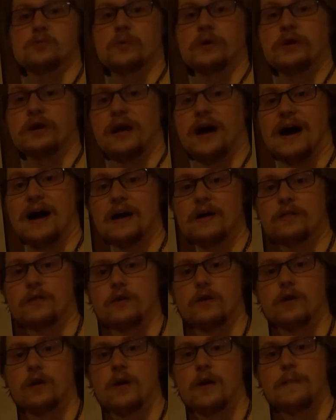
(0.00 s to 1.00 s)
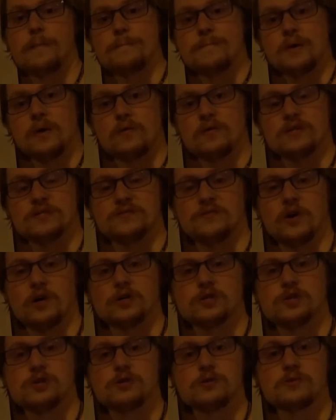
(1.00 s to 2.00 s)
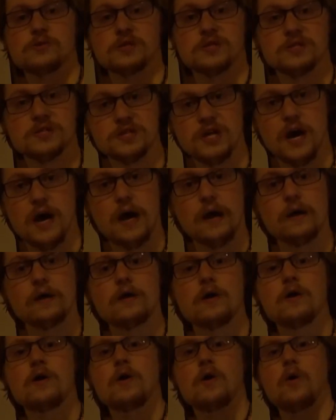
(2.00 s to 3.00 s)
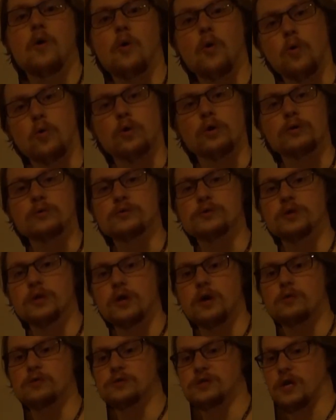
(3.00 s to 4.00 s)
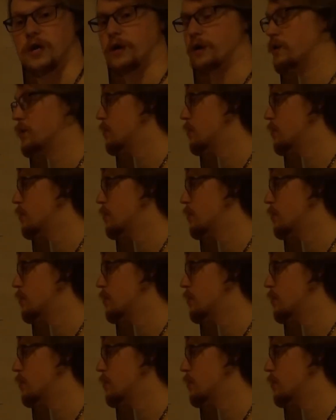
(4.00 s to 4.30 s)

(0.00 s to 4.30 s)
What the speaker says: We could either build this function using sine or using cosine.